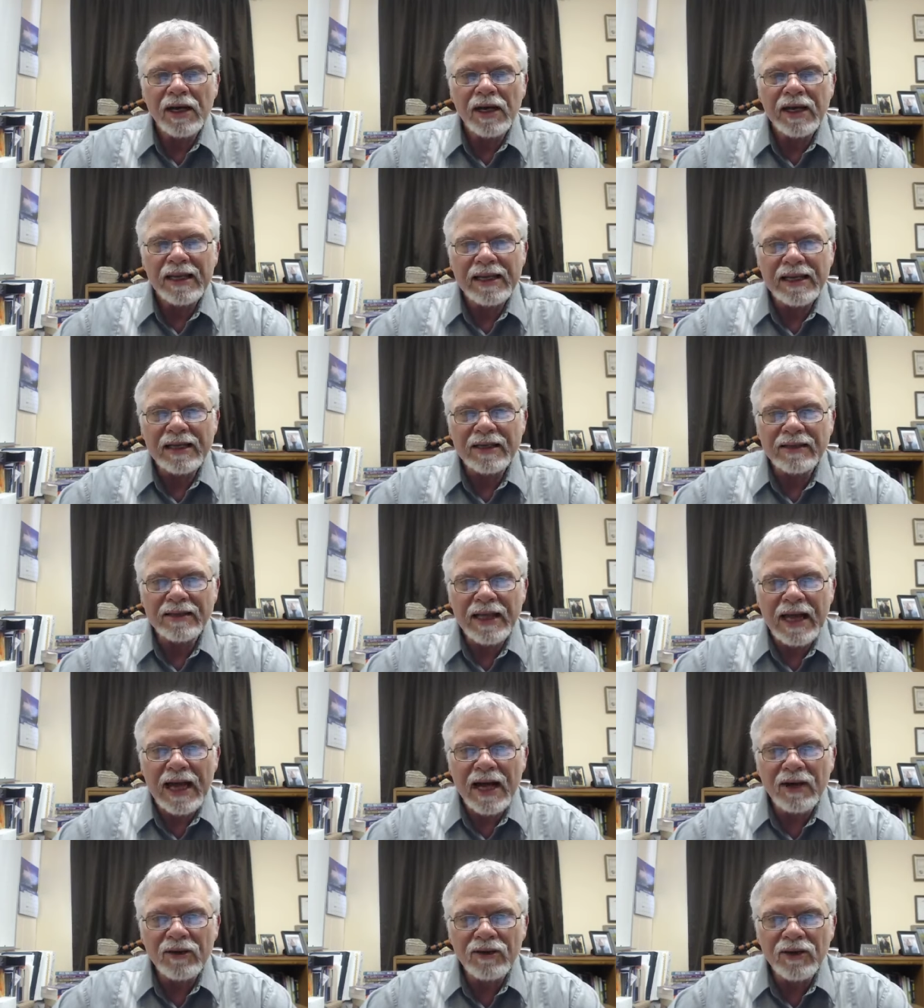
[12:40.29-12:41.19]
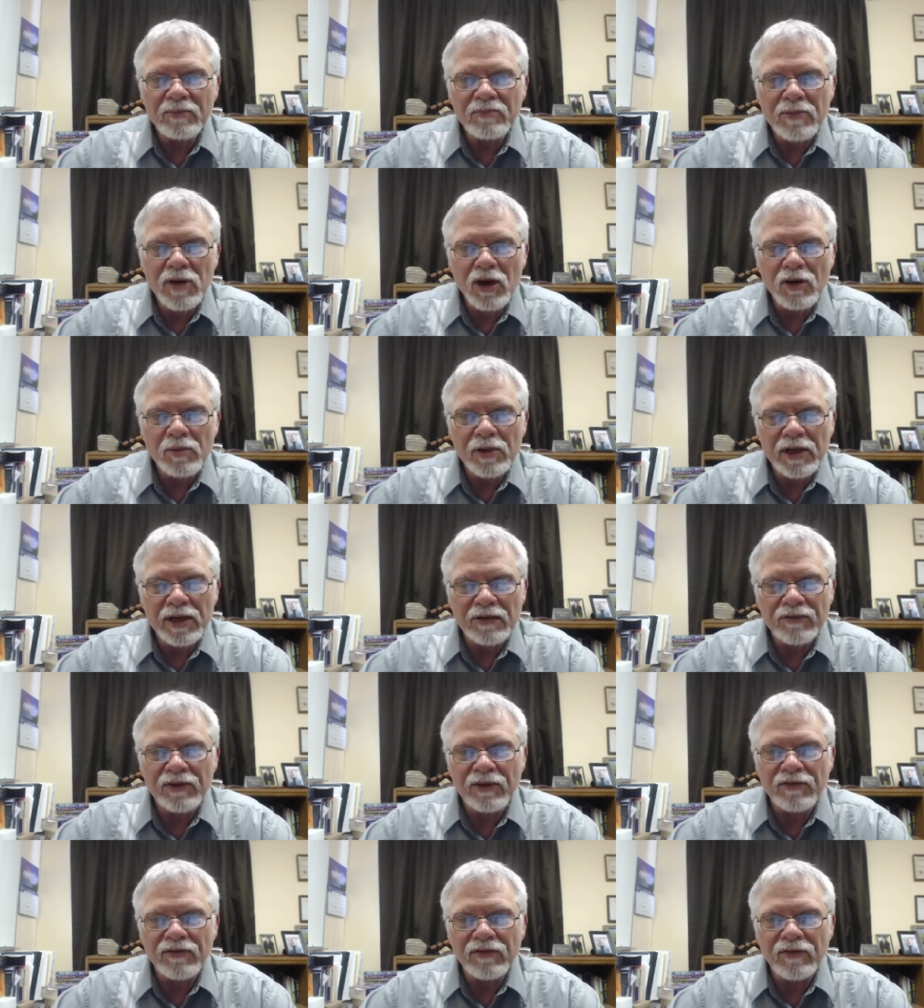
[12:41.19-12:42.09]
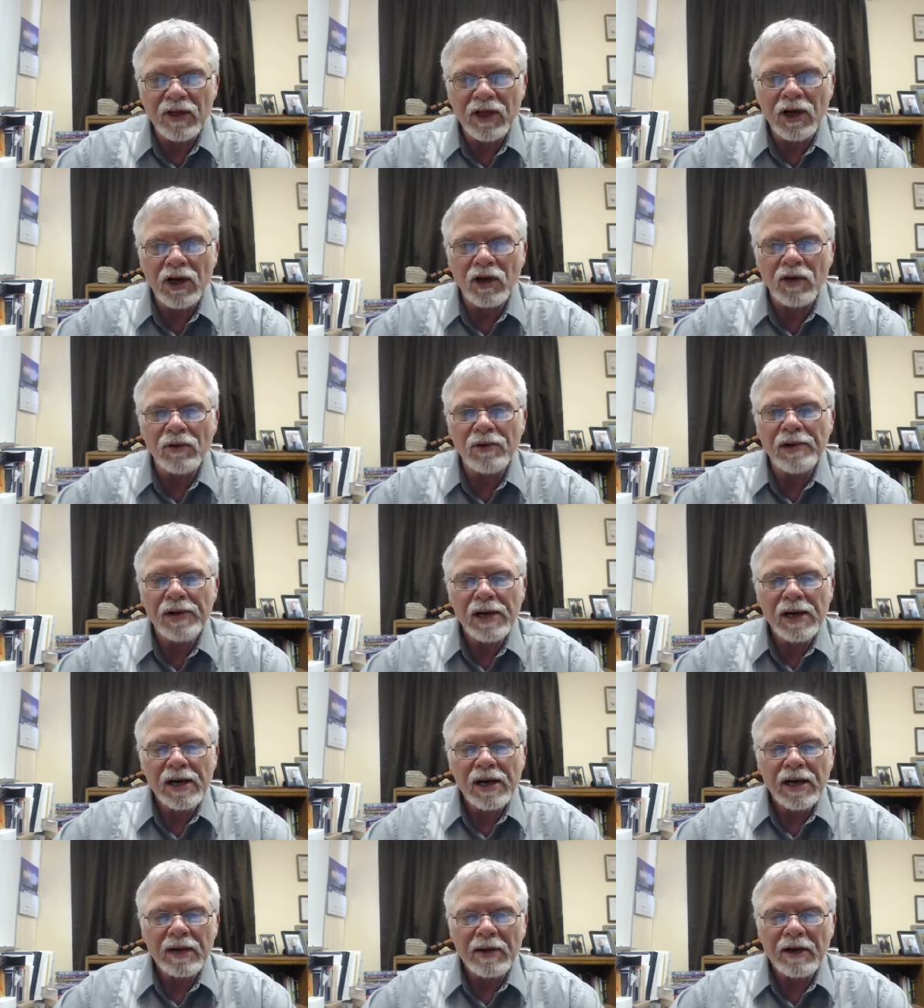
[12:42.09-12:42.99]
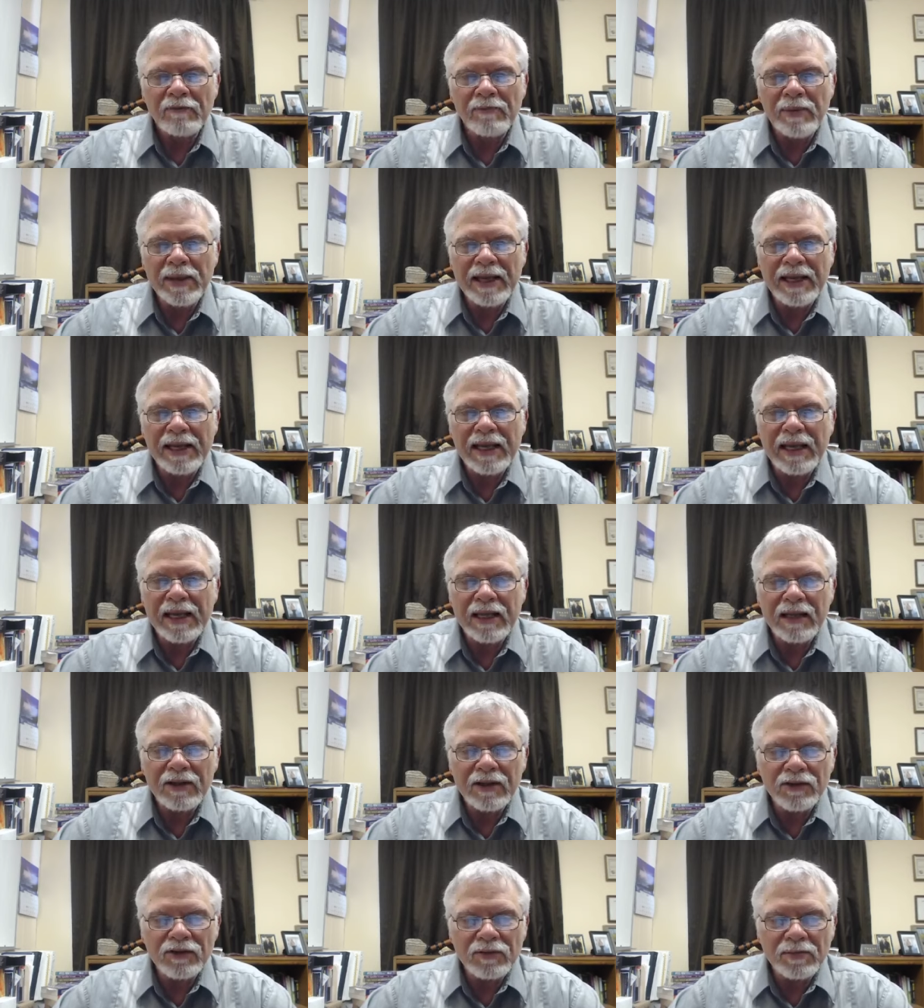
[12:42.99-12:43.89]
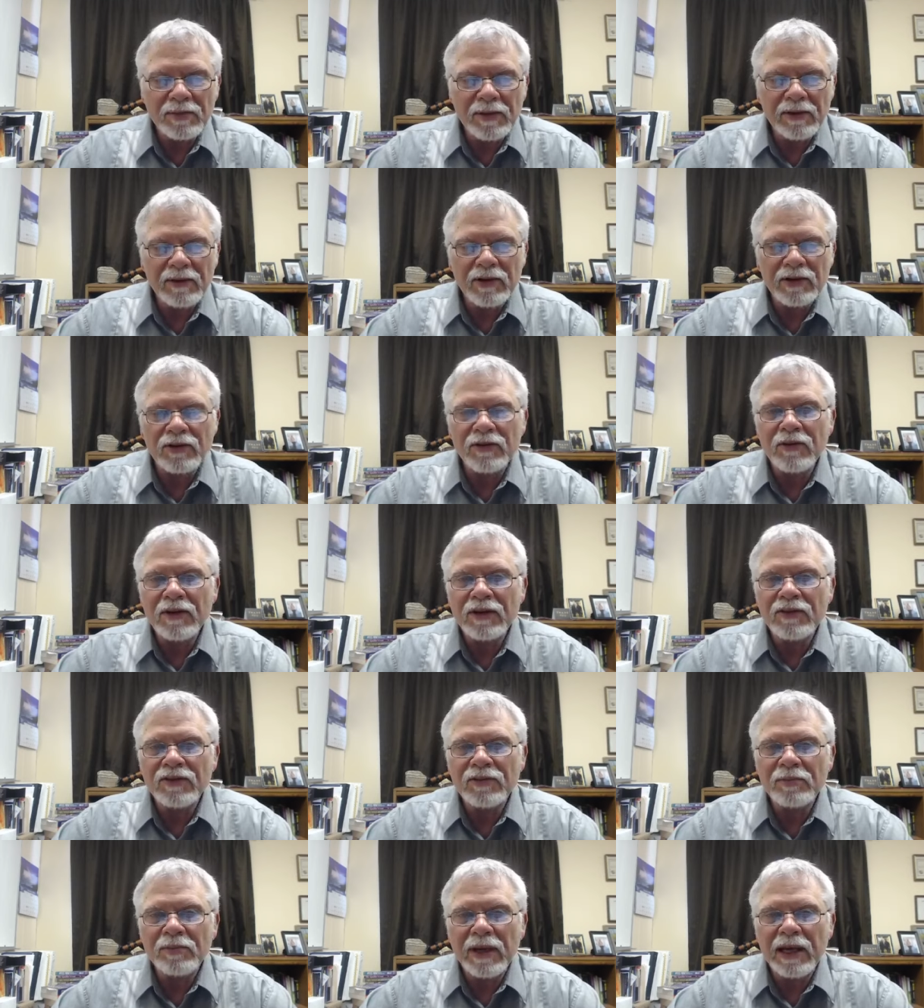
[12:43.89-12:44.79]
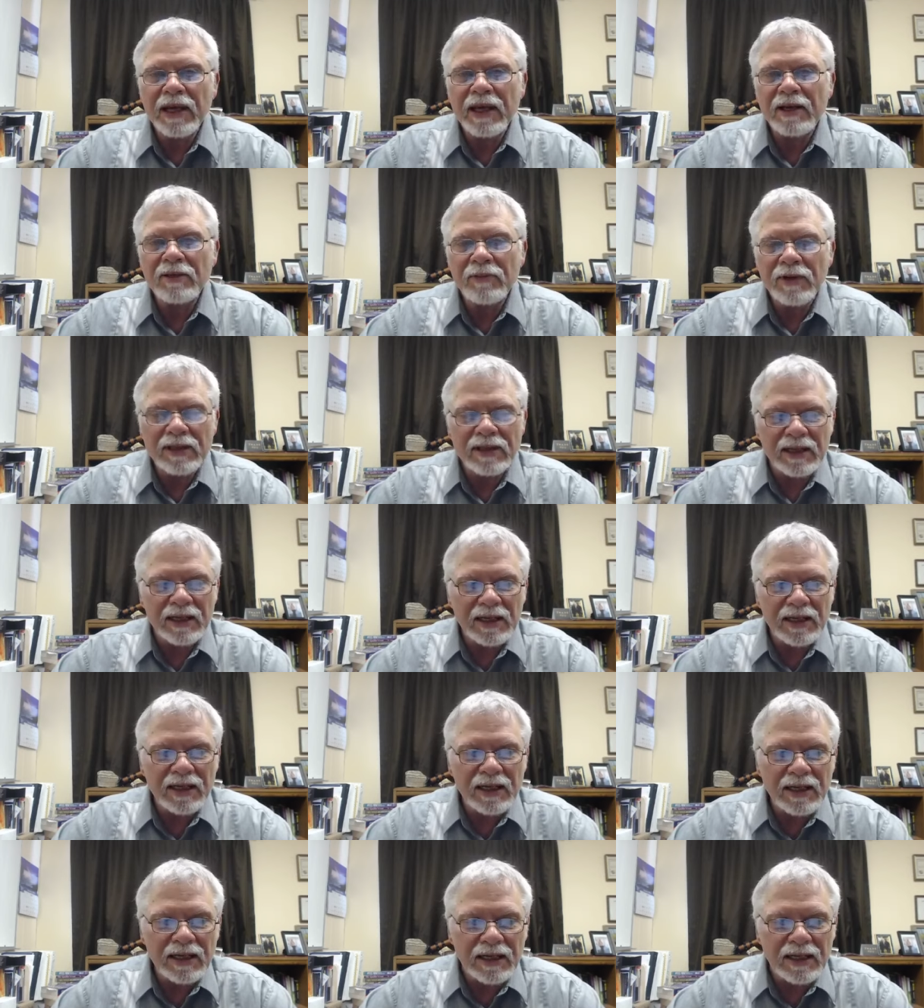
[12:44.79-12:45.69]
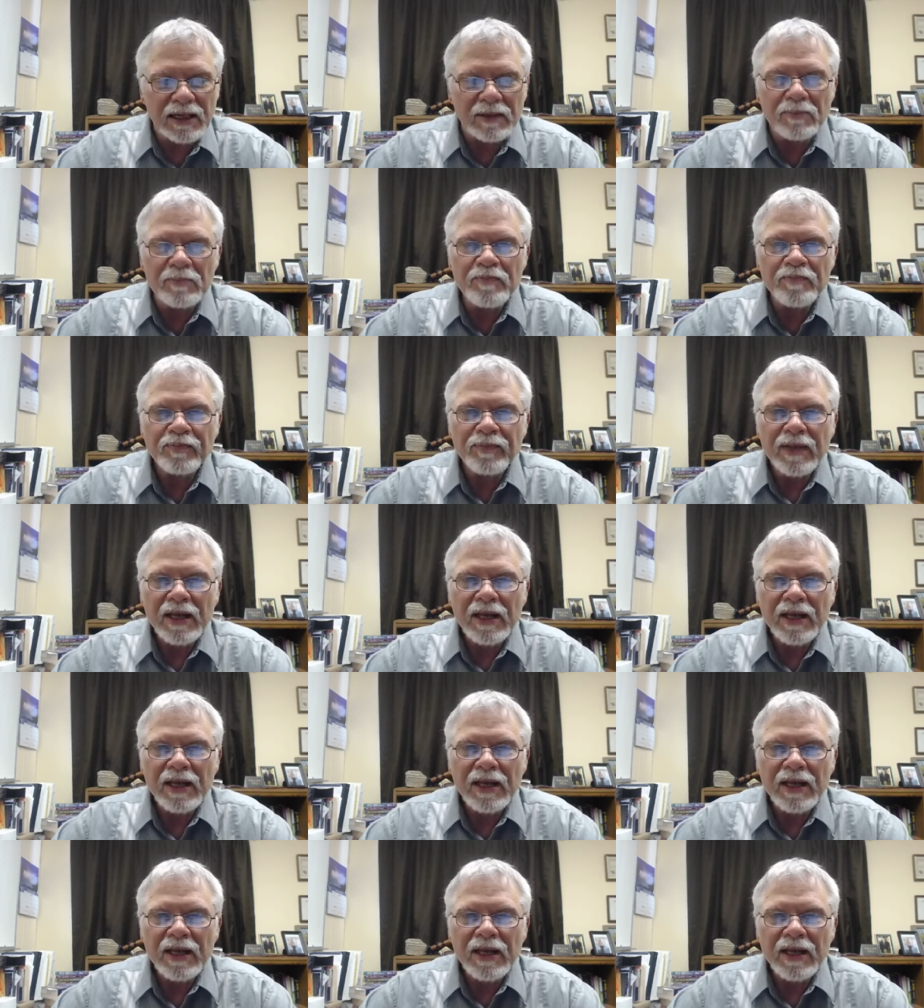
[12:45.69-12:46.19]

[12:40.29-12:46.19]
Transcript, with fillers: He allowed the moment of the flow of being in the spirit to expand within him